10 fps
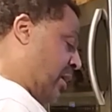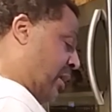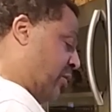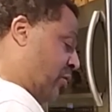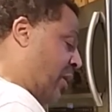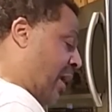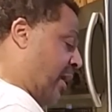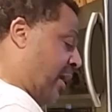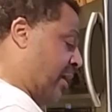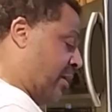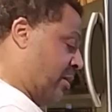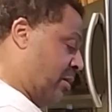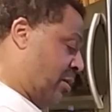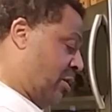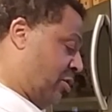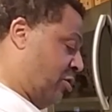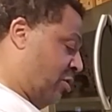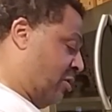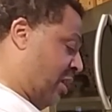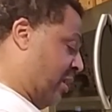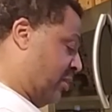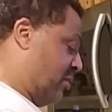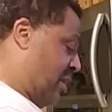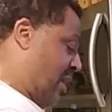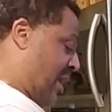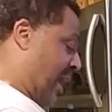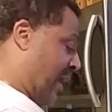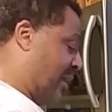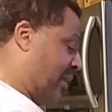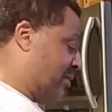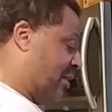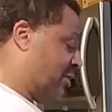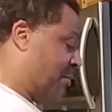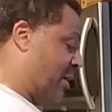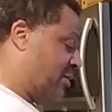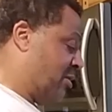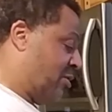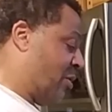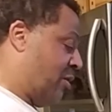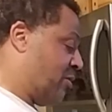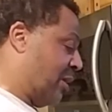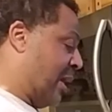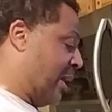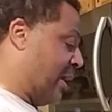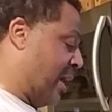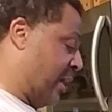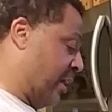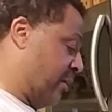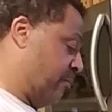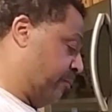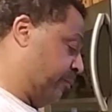Now do cayenne to your taste. I like stuff spicy, so I use a lot of cayenne.